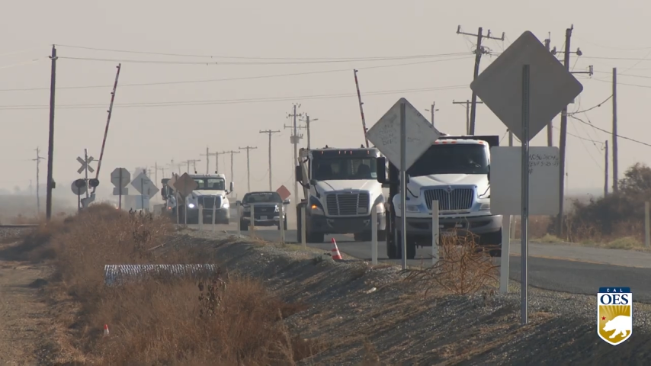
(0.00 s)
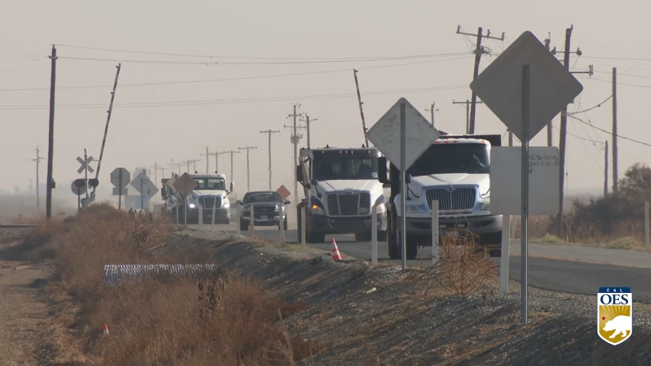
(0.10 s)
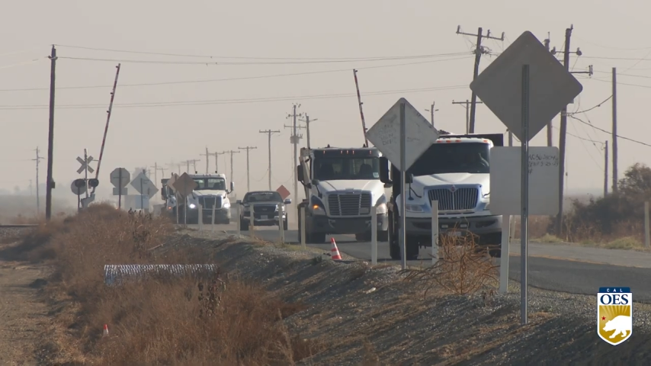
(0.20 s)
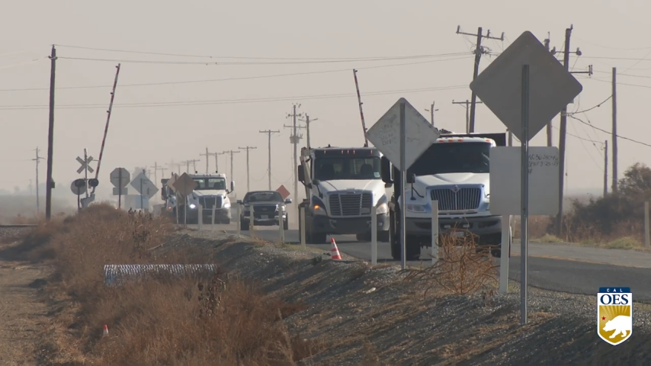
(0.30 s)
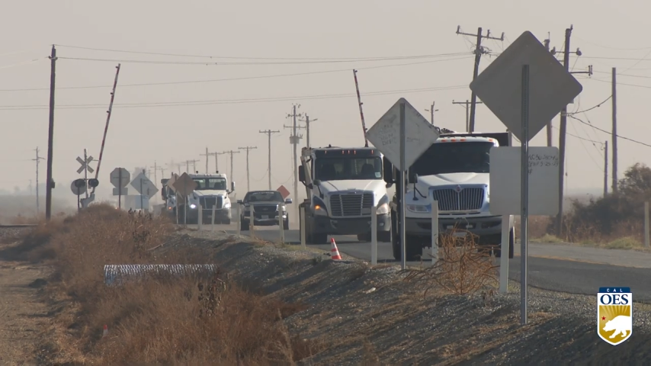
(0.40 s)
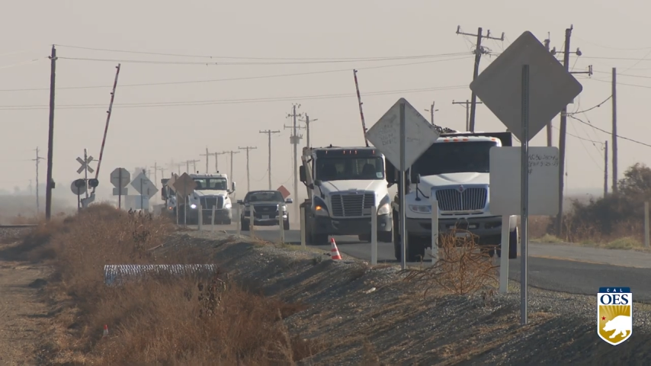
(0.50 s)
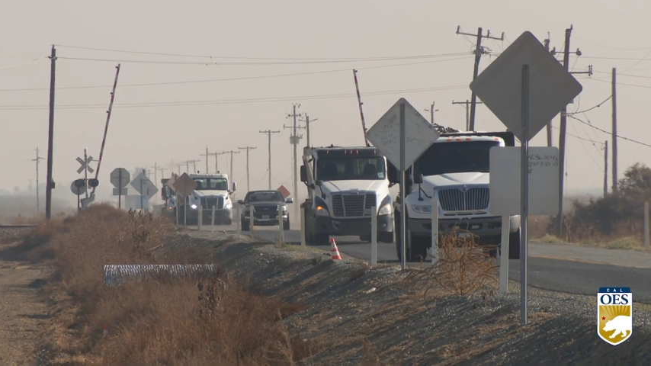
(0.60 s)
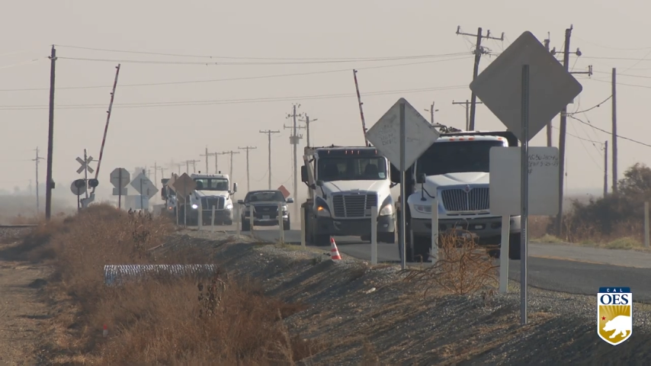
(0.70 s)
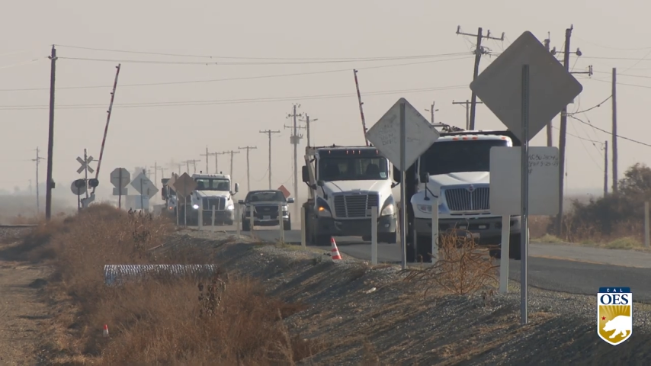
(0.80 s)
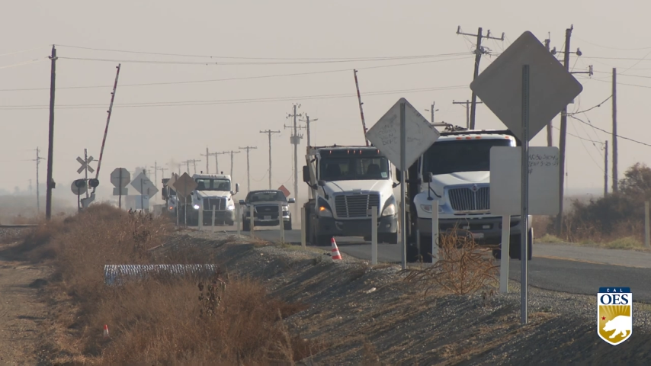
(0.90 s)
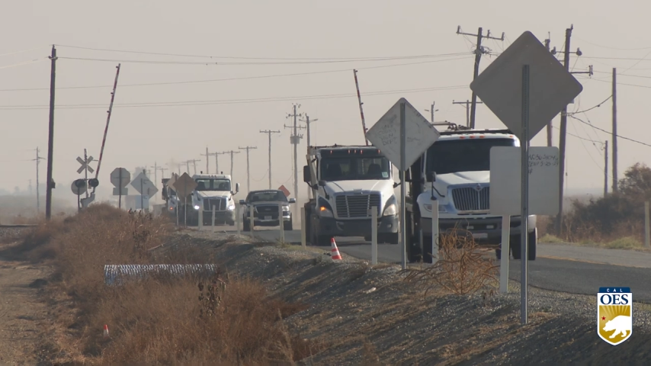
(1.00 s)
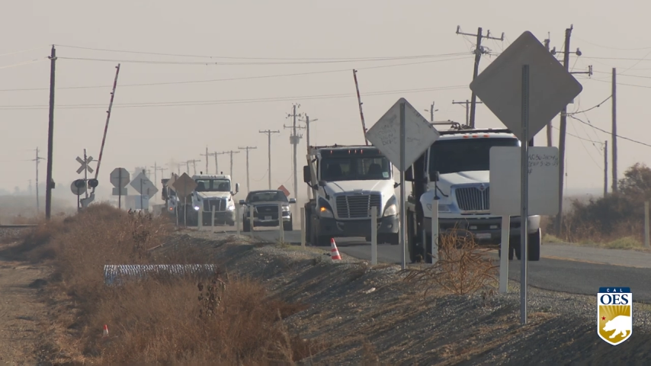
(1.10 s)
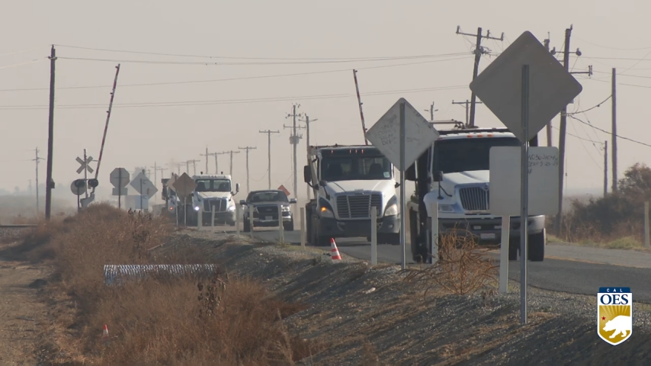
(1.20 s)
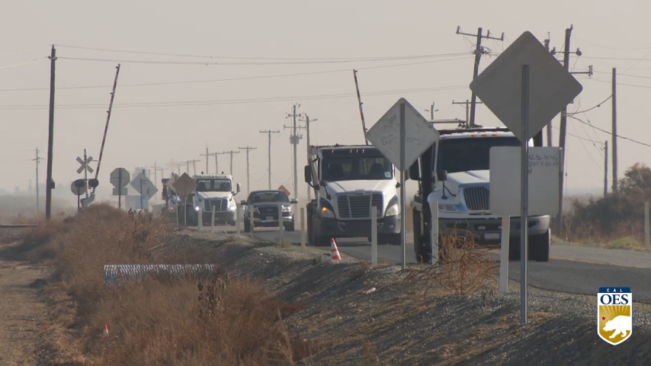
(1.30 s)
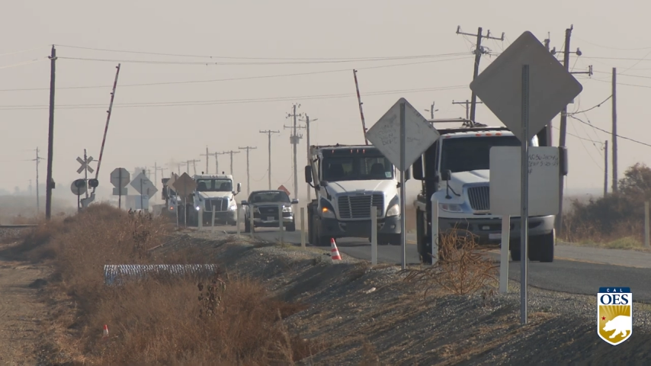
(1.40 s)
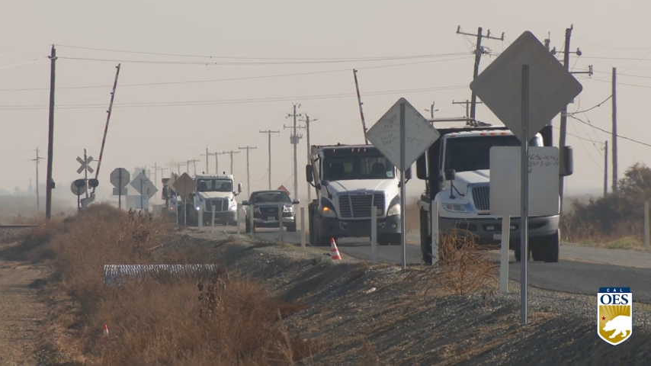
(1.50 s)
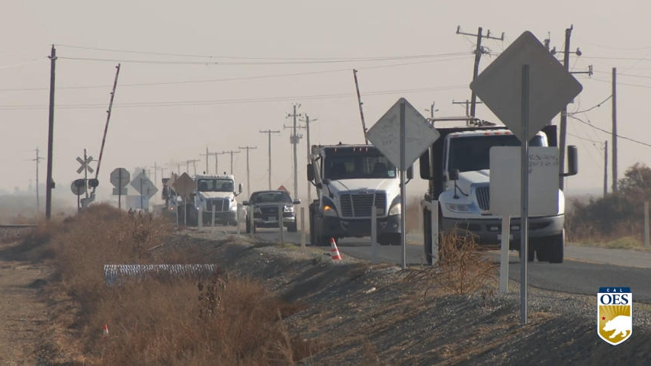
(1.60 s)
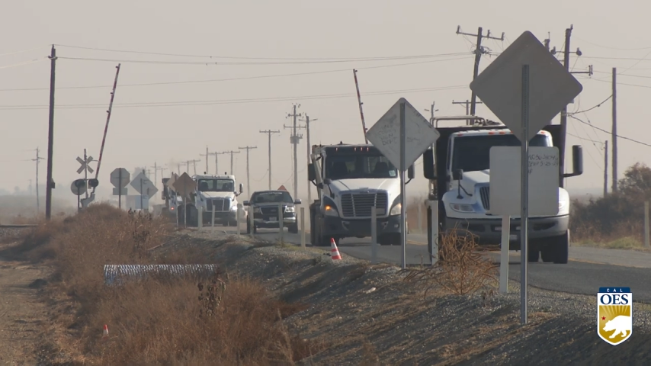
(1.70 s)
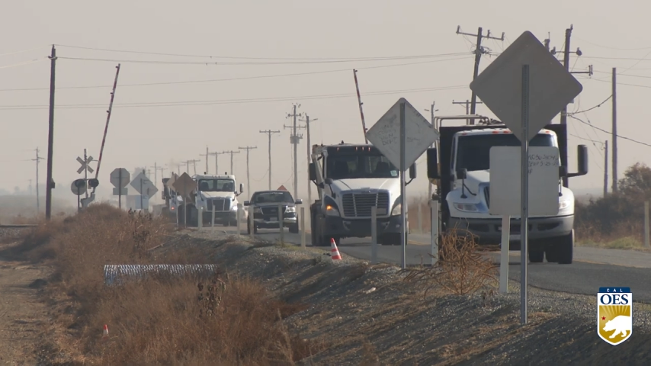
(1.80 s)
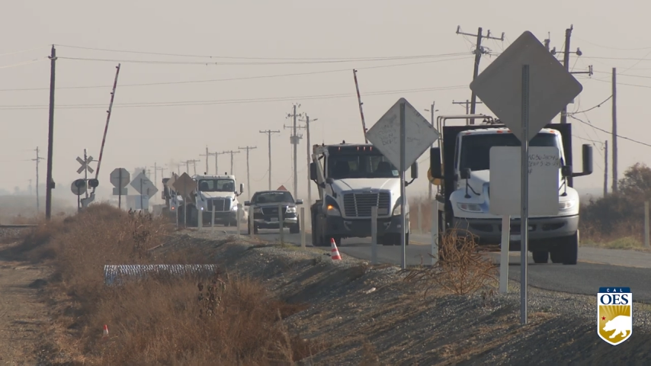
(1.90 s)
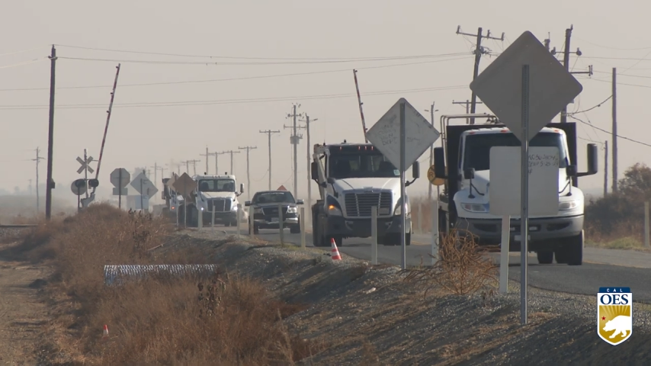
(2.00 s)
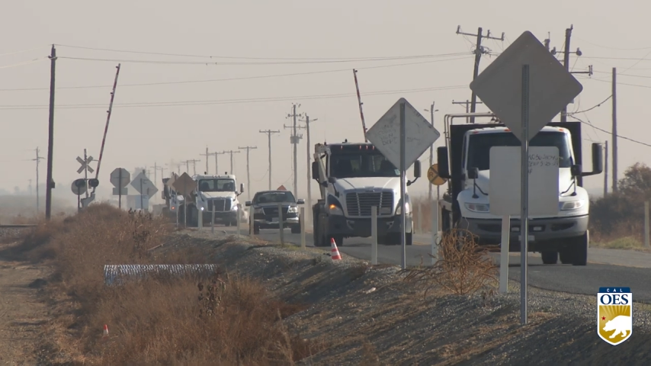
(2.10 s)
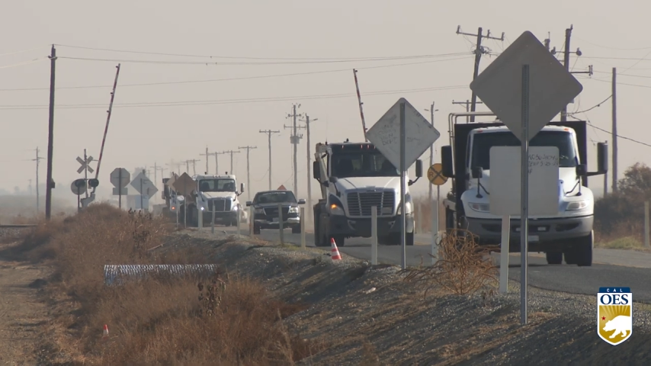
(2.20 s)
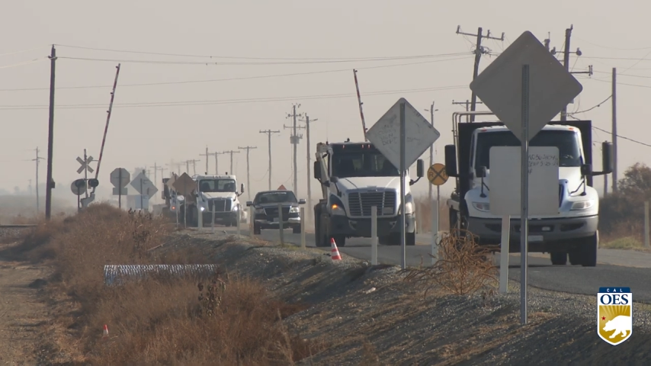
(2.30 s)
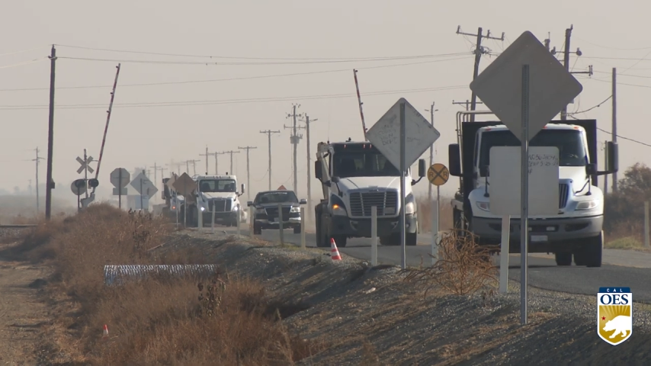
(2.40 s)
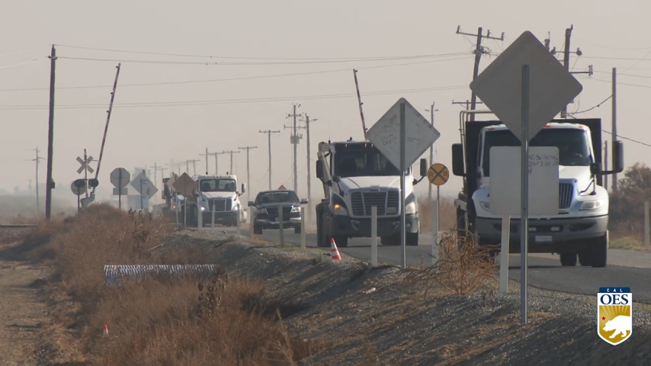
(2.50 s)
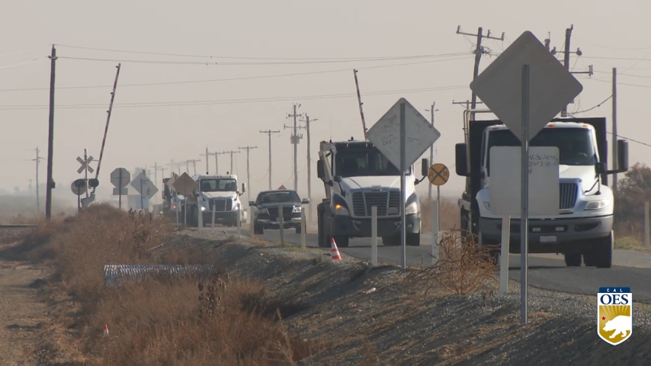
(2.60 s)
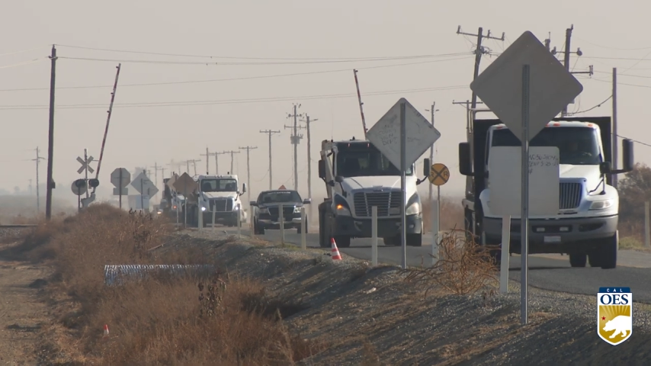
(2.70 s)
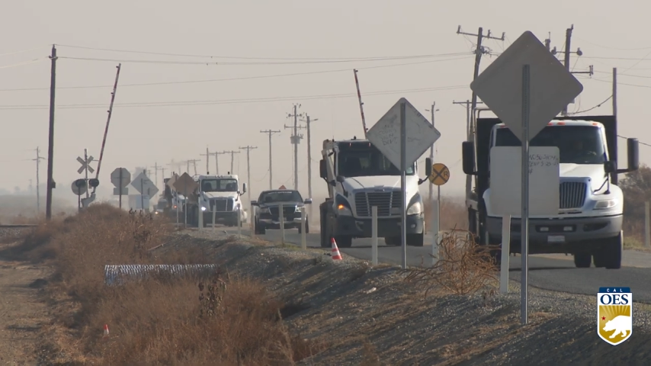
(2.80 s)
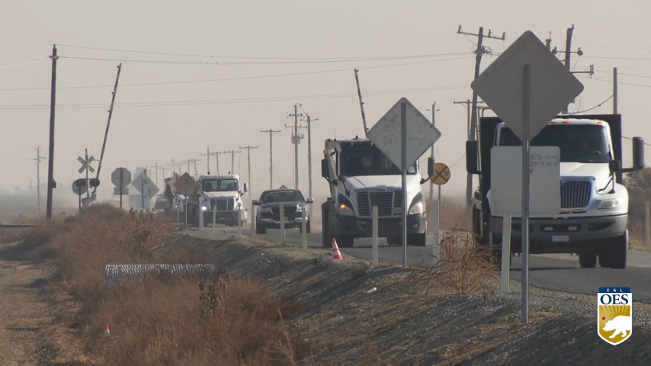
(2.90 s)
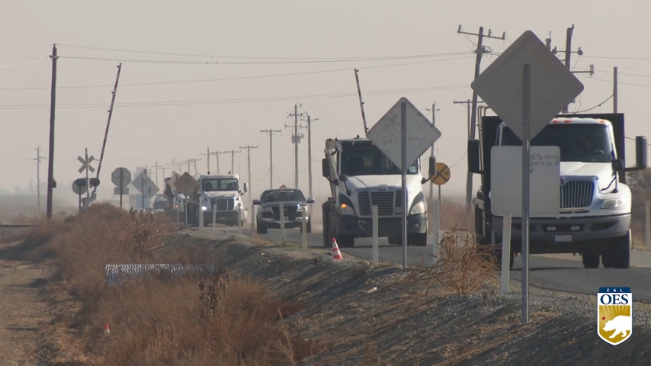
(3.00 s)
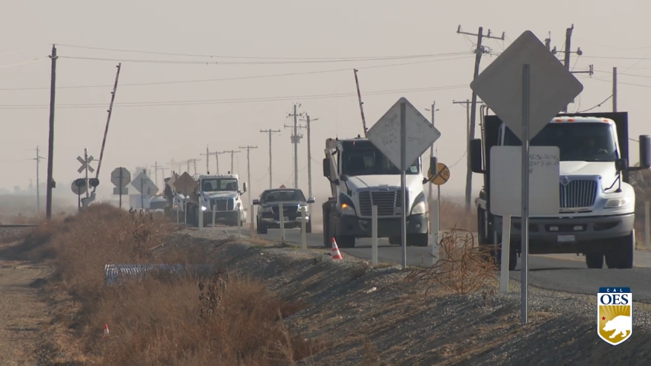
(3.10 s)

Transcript: [unreadable: no face in view]